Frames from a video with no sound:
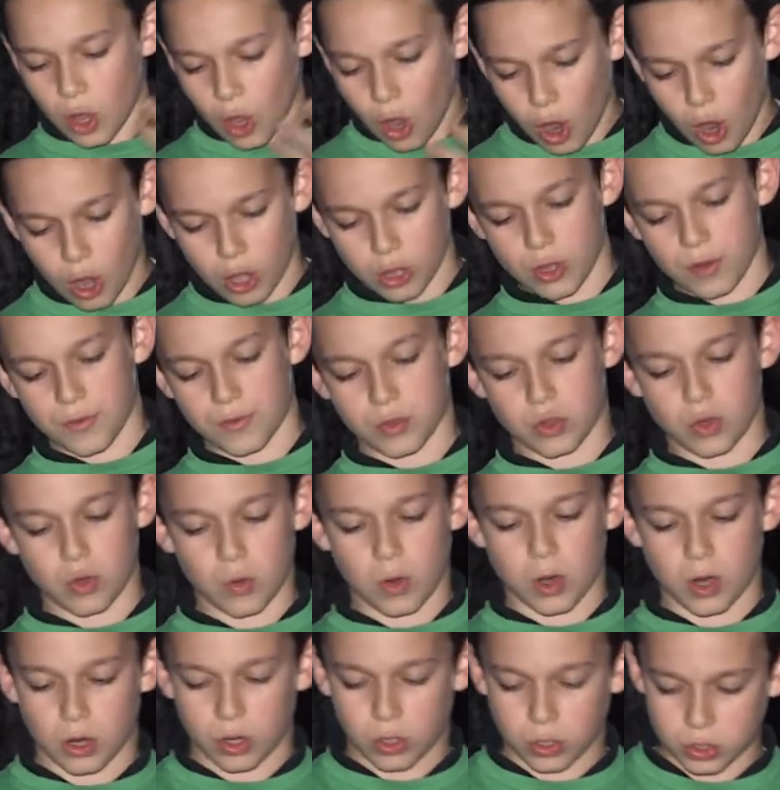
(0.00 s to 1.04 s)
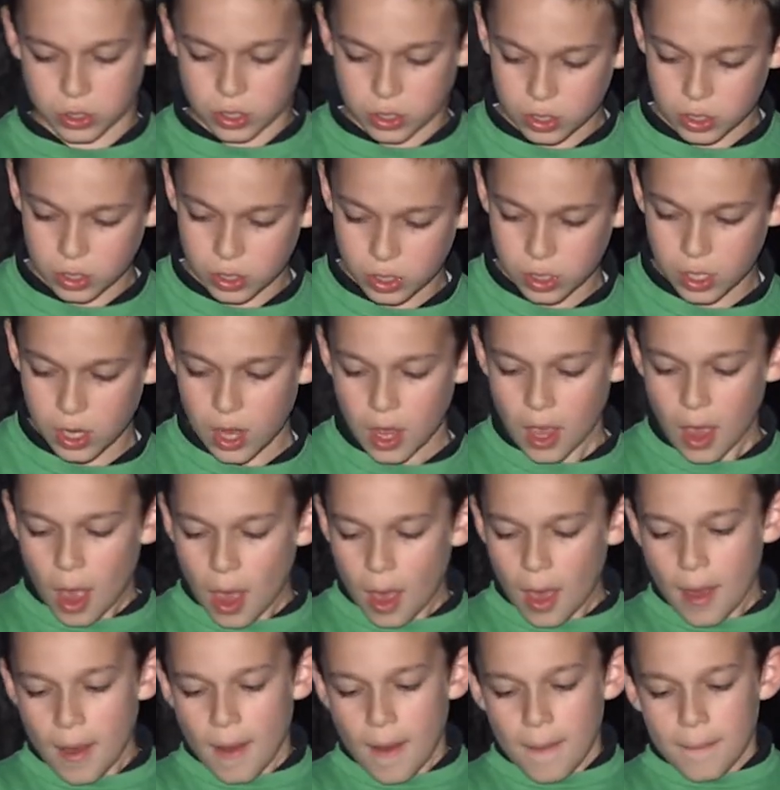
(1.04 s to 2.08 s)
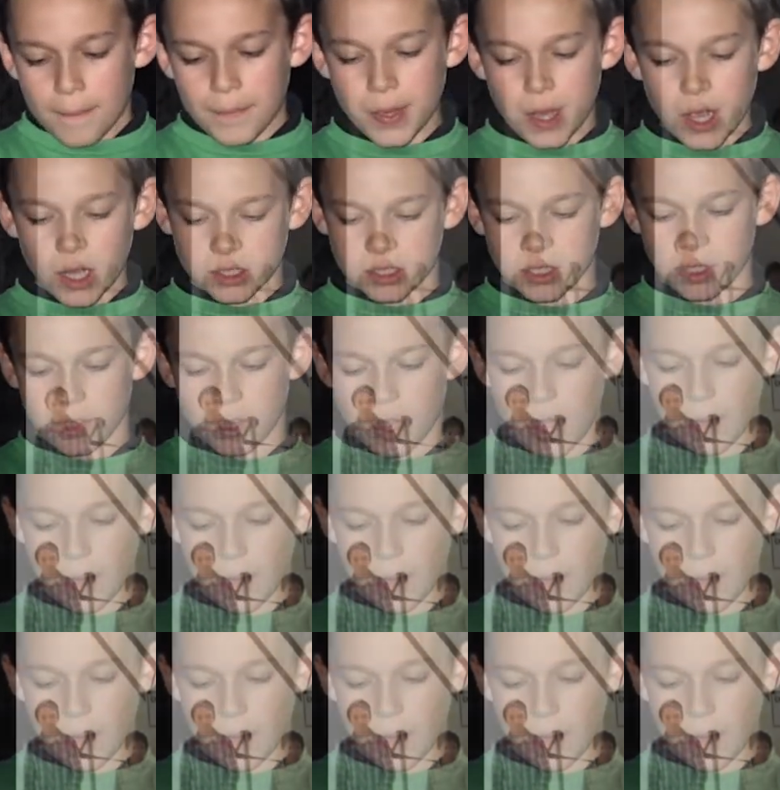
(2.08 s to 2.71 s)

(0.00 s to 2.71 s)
all over the world. Because of the